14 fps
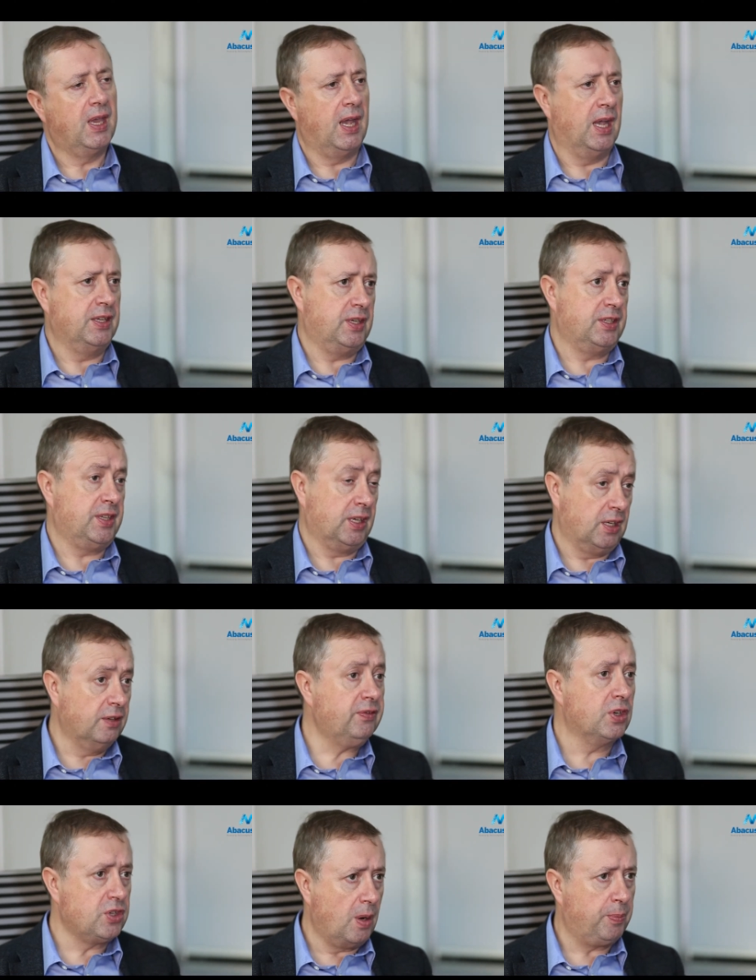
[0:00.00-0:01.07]
as a
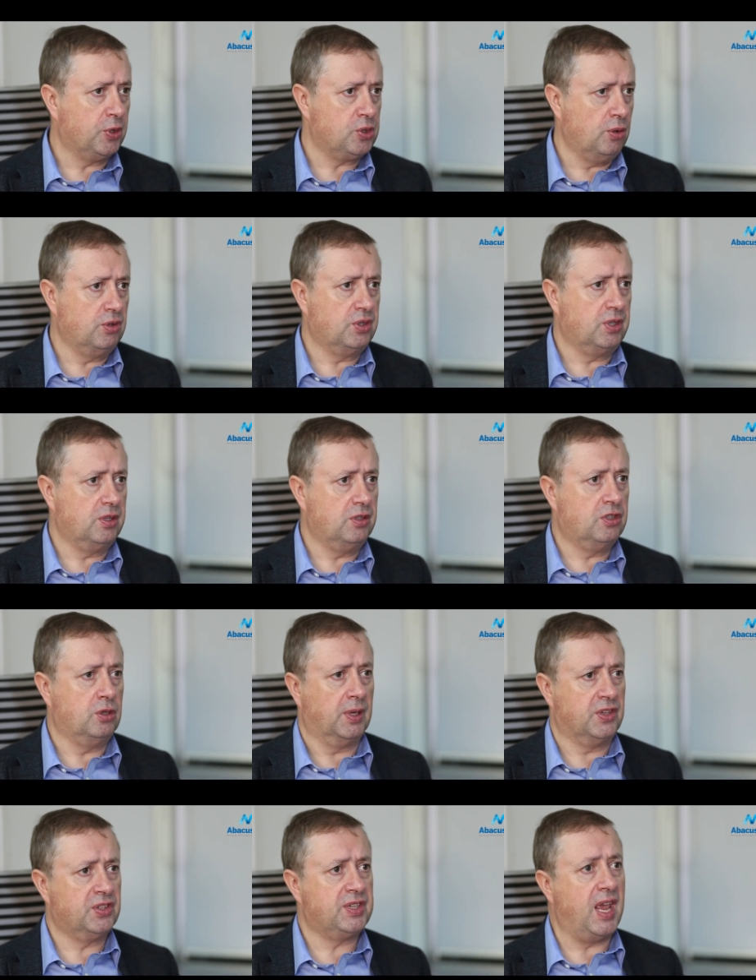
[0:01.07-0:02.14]
significant opportunity
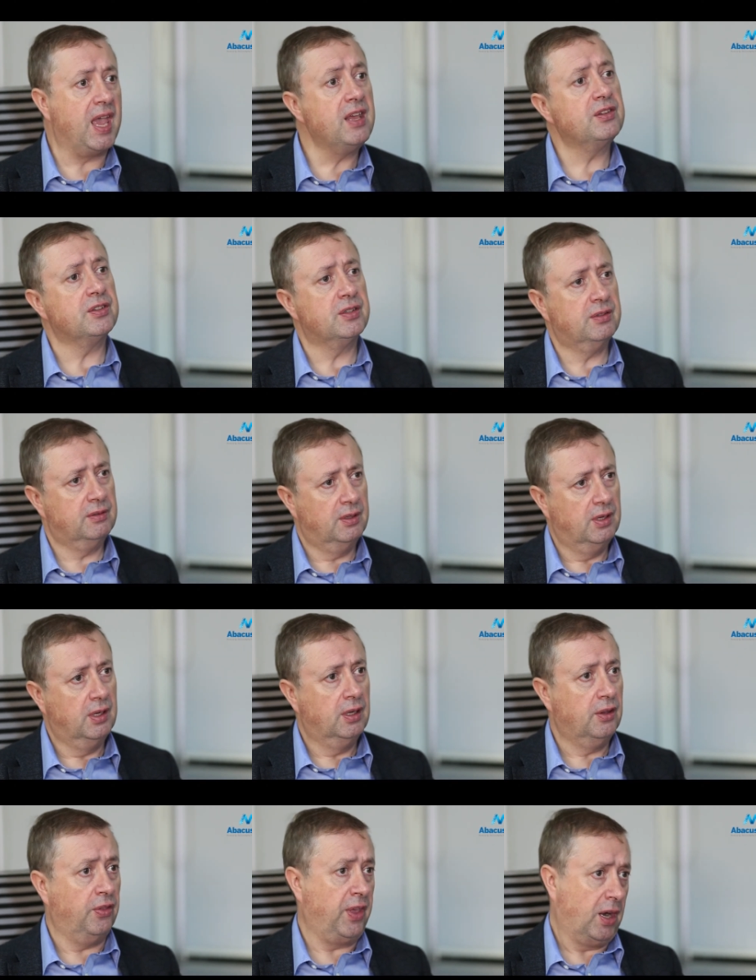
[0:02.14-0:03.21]
to extend
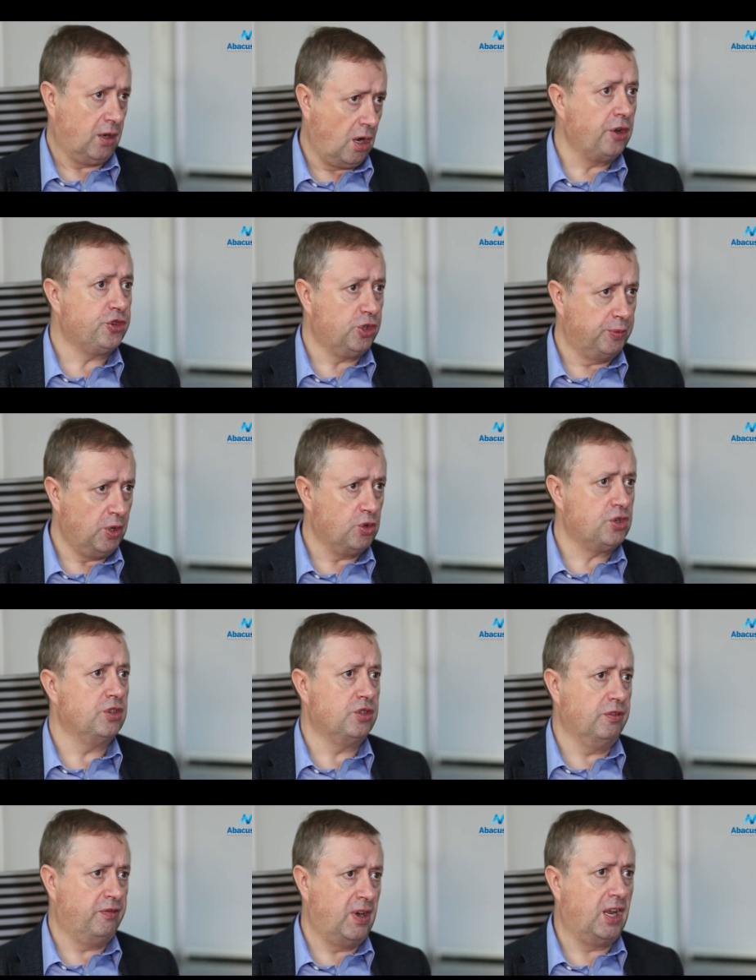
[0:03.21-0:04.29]
their
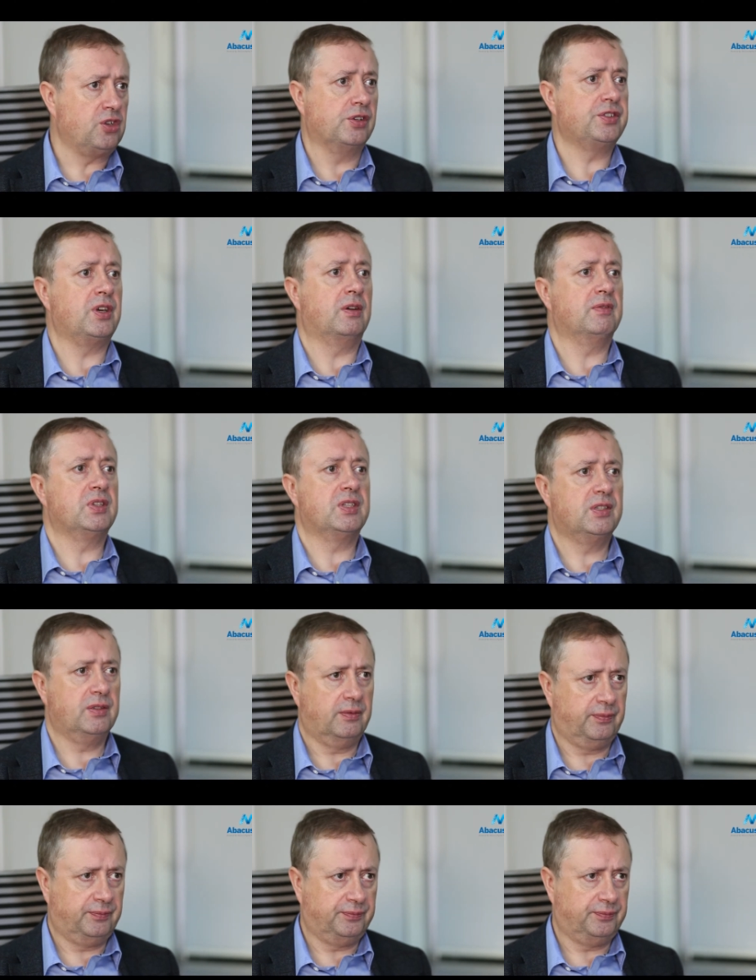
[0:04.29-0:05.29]
contribution to financial services.